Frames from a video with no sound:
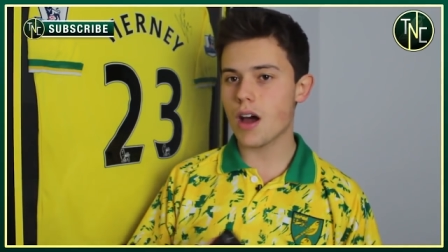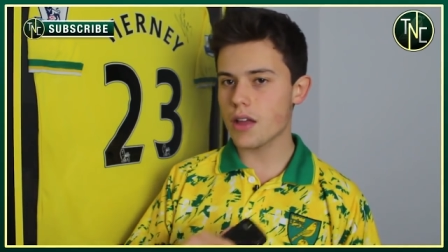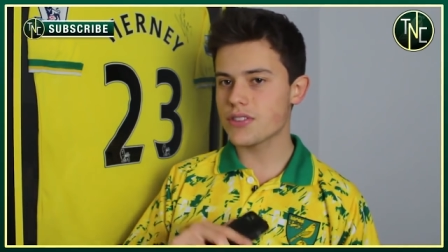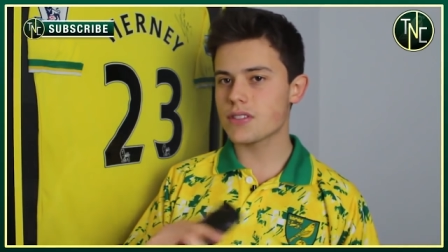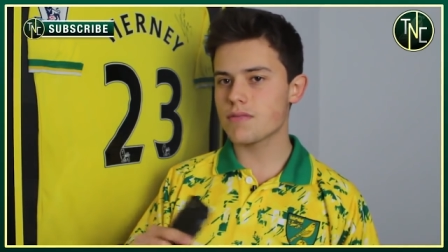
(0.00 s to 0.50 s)

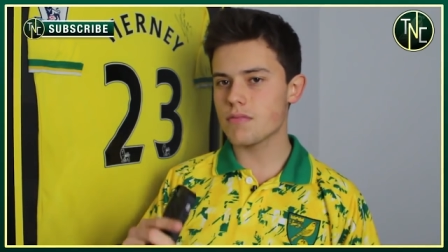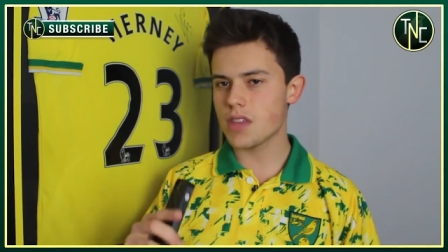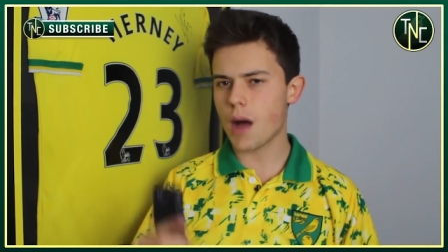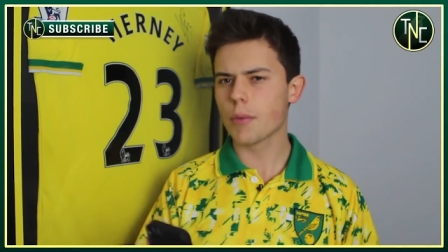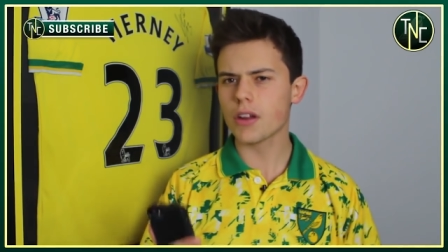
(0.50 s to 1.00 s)

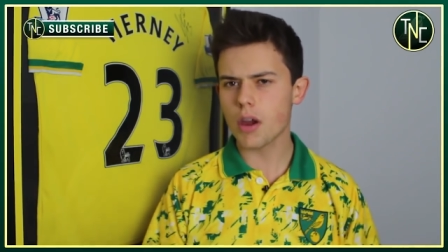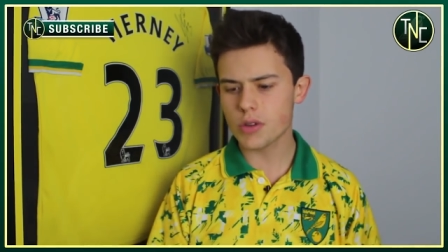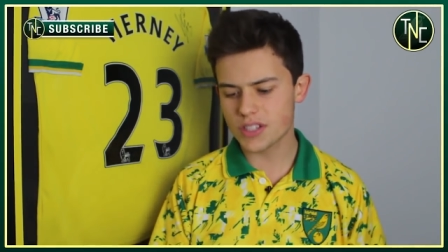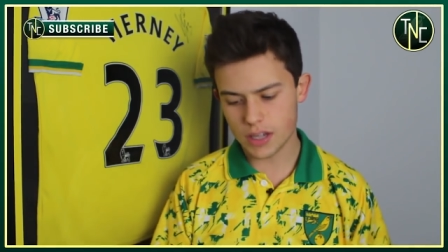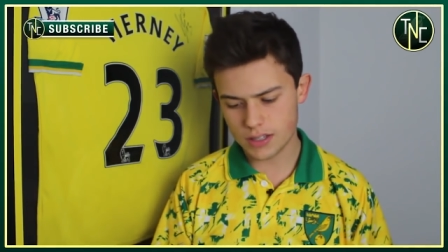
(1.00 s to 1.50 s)
I'm going to go
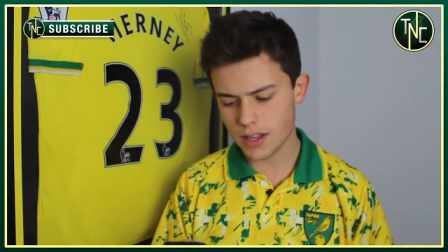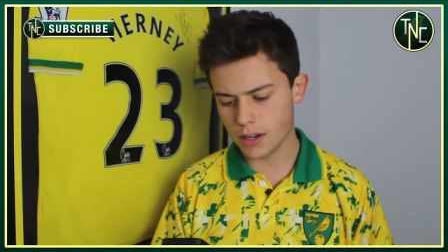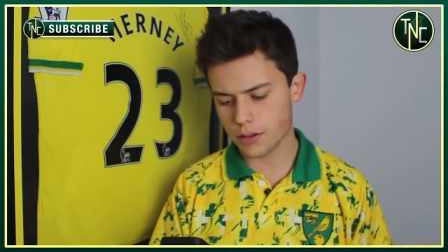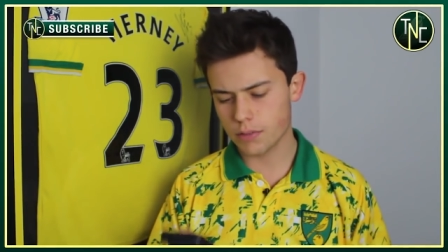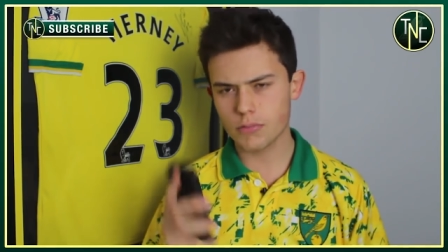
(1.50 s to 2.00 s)
with
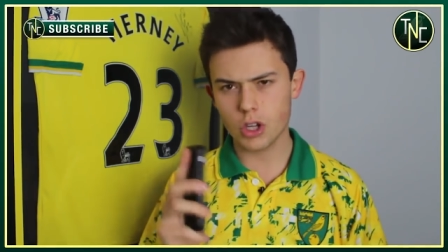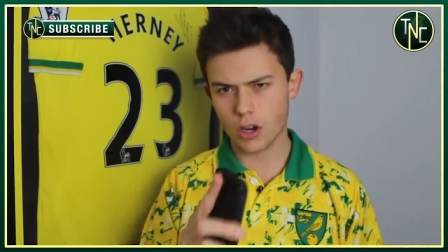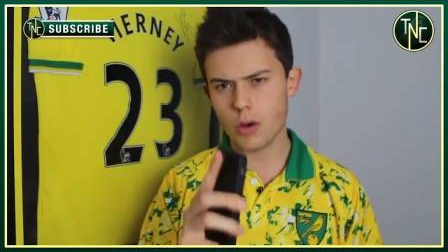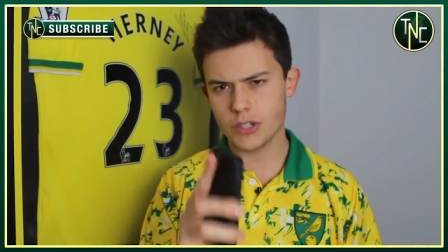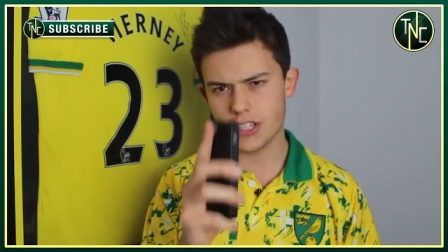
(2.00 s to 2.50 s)
16th.
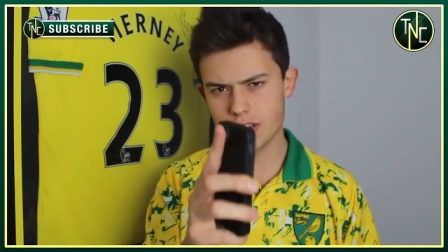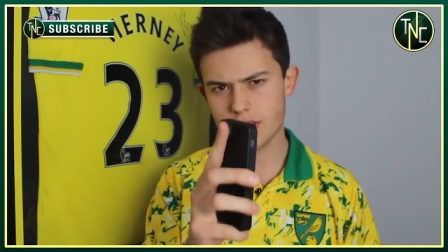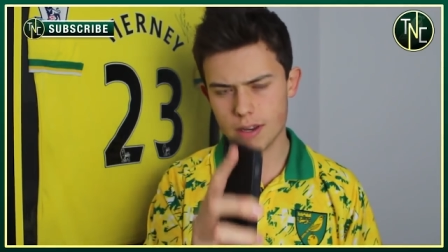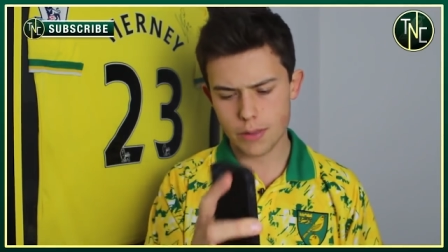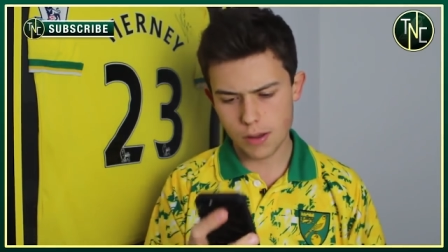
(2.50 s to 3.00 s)
Going to go with
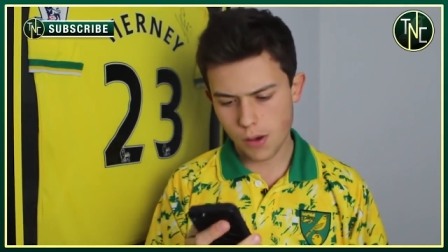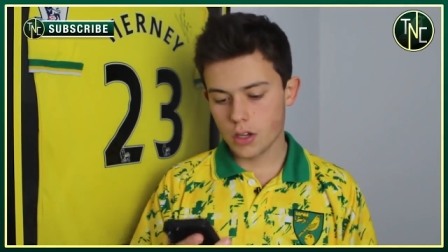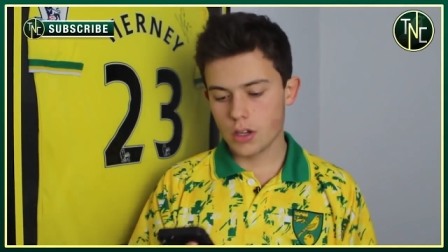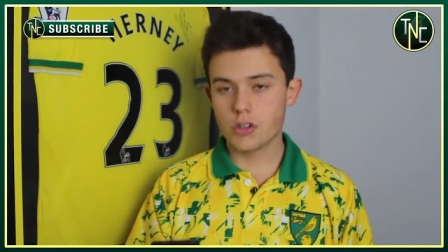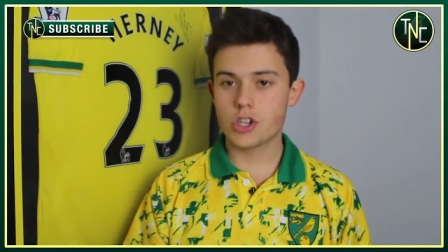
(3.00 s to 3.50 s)
16th.
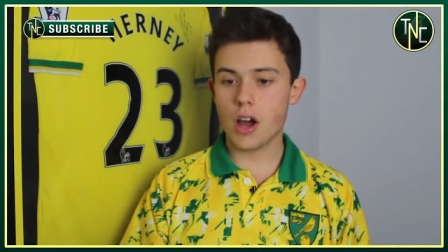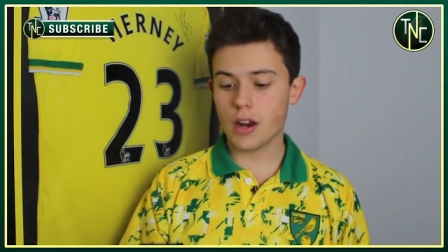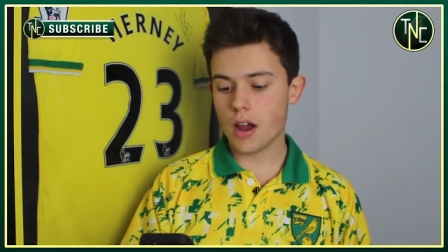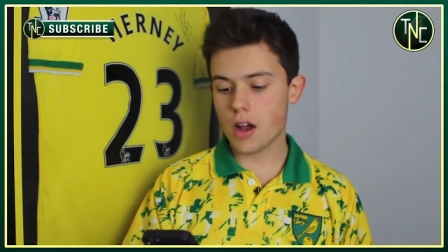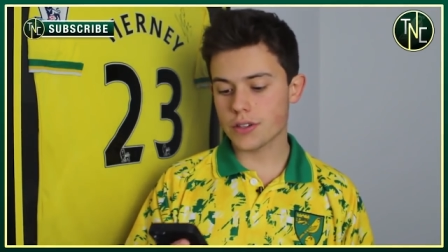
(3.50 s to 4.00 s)

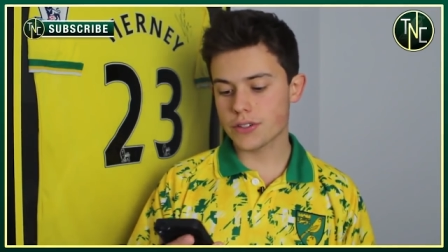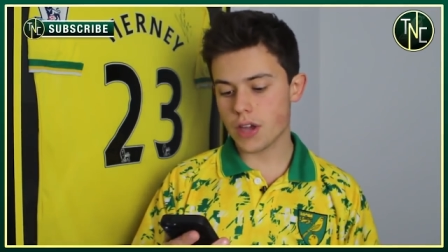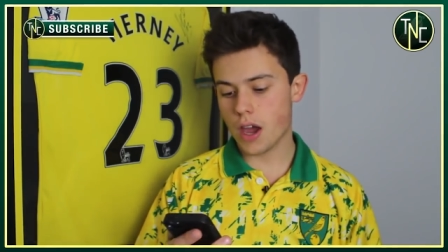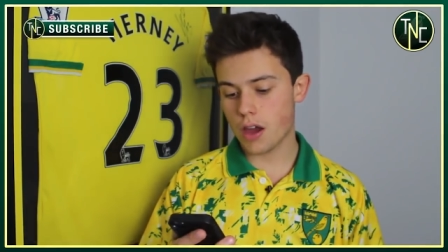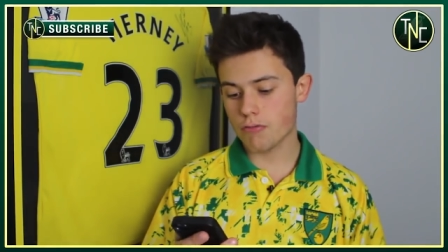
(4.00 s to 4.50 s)
Charlie asks,